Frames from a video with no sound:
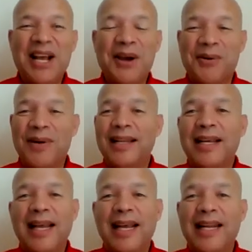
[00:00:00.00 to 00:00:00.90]
Right.
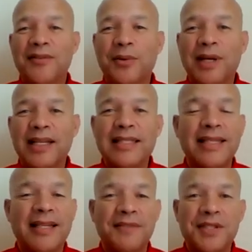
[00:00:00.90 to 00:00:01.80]
Everyone, let's
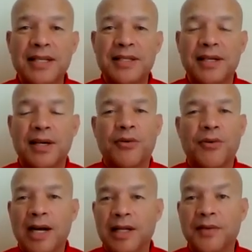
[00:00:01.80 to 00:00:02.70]
give Jessica a
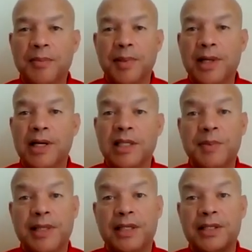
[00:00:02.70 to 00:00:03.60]
round of applause.
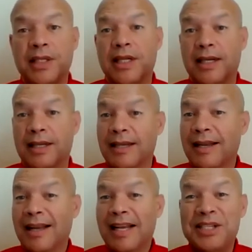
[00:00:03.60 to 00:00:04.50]
Because look,
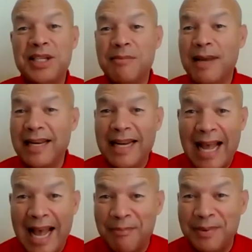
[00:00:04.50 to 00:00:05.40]
she made it
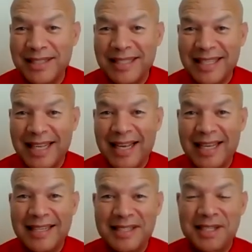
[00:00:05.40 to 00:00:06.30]
happen
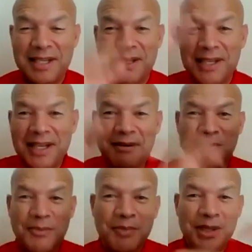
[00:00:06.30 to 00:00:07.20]
today. She
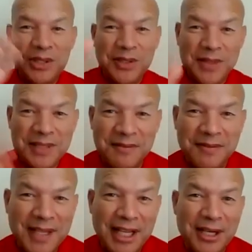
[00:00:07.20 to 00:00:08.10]
maneuvered some
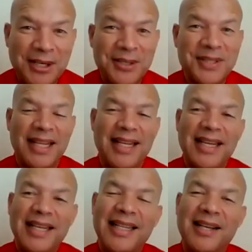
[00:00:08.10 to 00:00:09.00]
videos, and
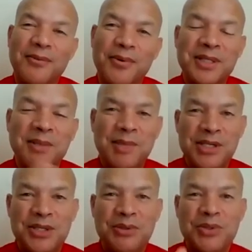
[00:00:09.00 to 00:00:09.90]
there were some
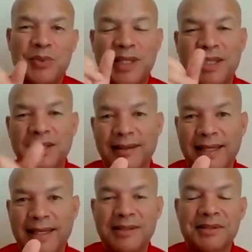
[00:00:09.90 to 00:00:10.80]
issues with the
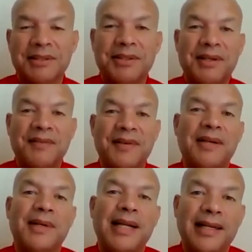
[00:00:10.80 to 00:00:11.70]
link. So if
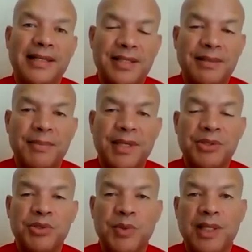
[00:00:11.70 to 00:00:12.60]
anyone had
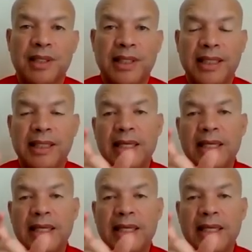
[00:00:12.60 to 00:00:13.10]
issues with the link,